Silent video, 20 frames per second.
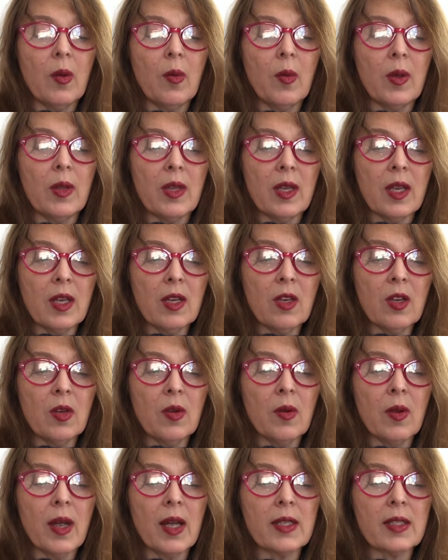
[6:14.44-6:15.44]
Within
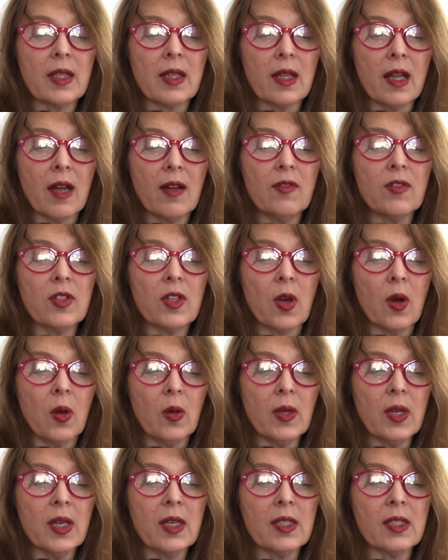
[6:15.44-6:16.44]
you has love's
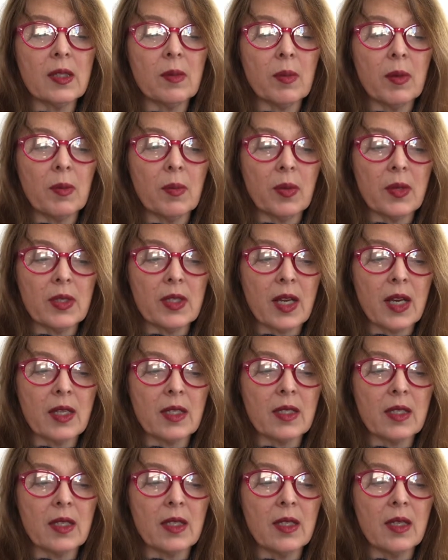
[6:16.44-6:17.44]
holiness been
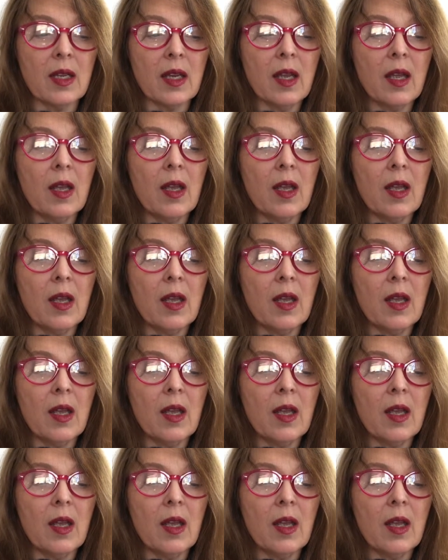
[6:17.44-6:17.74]
protected.